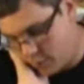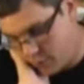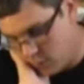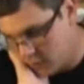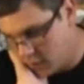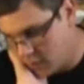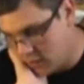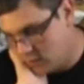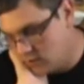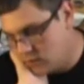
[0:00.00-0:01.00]
to throw
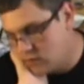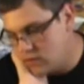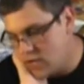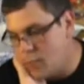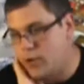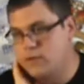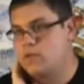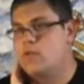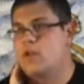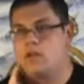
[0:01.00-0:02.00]
something at my
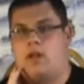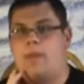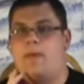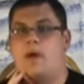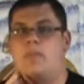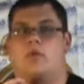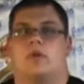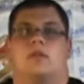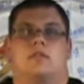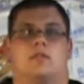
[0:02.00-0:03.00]
screen at that
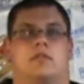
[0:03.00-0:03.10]
point.